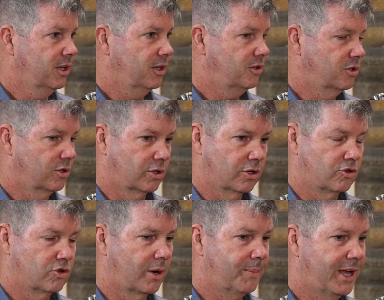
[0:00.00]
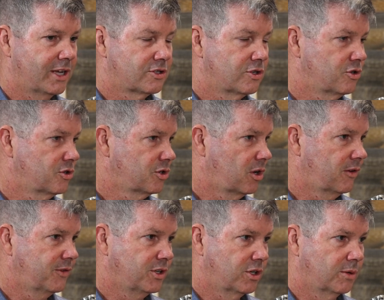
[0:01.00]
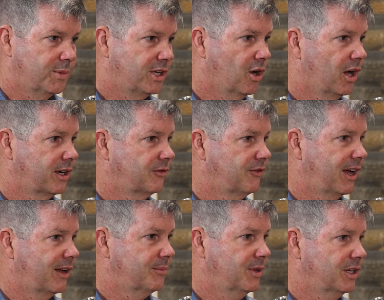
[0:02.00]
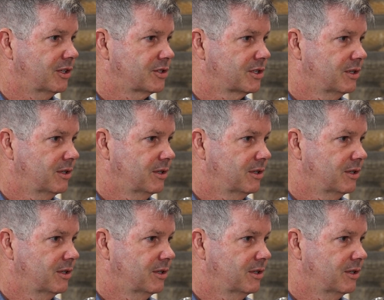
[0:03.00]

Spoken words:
you're going to drop passengers off, and you're going to be gone in 5 minutes.